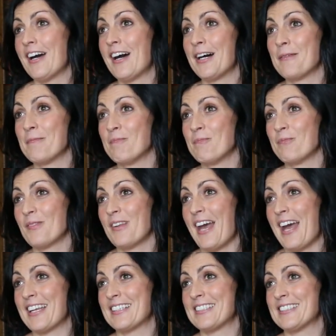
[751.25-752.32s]

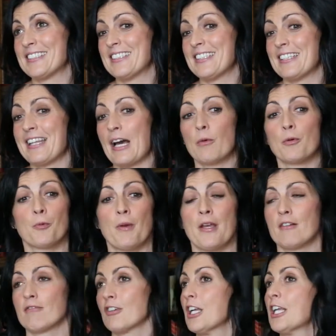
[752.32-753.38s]
and that would
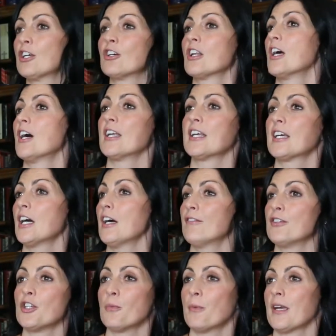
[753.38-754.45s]
be a really good learning
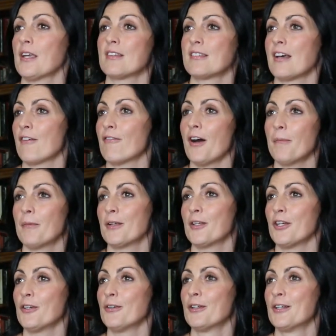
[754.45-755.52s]
curve, and you pick yourself up
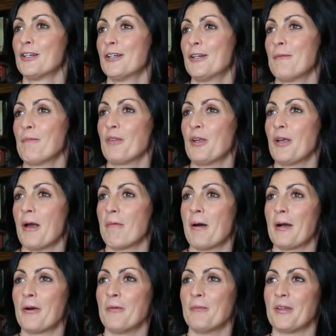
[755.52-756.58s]
and you get
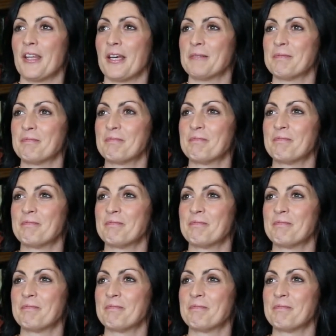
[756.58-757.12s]
back on with it.